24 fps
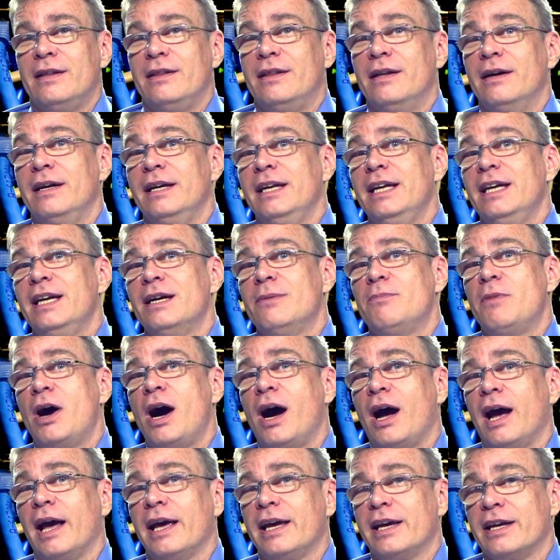The
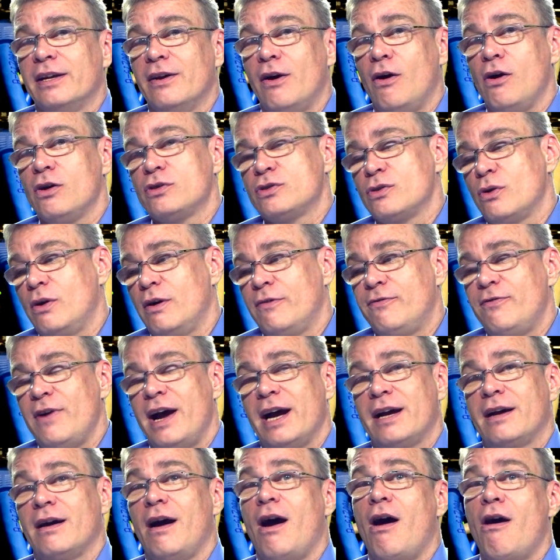EMI can also
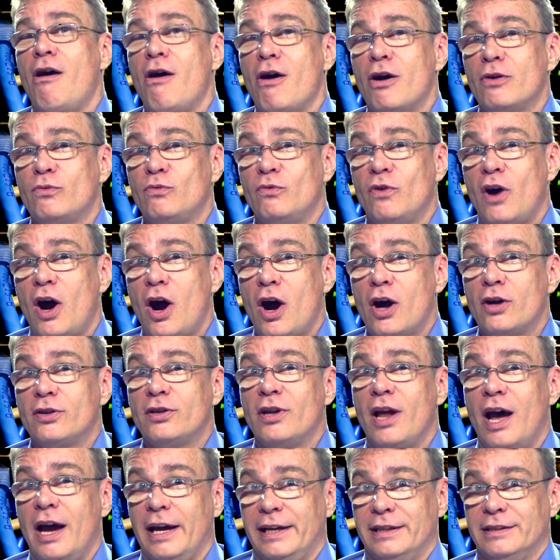affect hard, hard
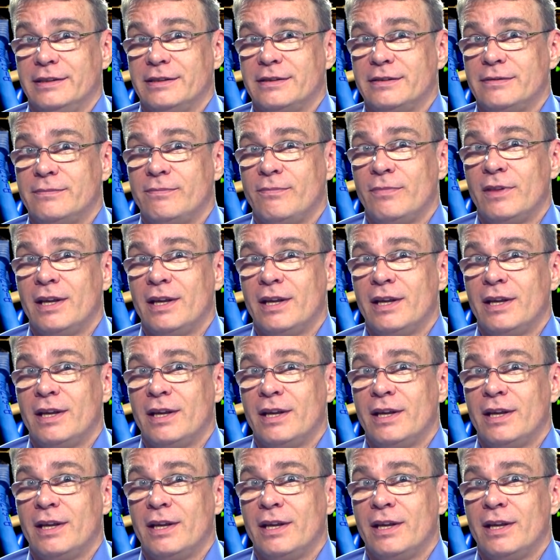lines.